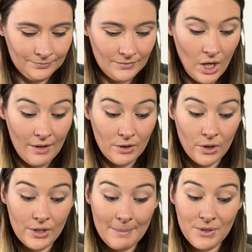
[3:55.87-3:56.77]
I've
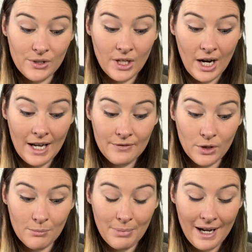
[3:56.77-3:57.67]
gone up too high, I've
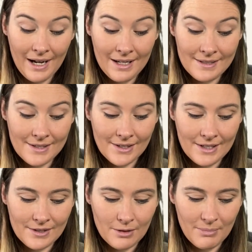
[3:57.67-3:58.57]
gone past, so let's
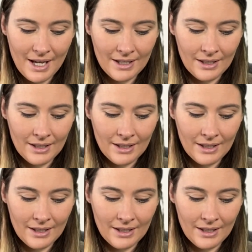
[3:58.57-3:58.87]
go back.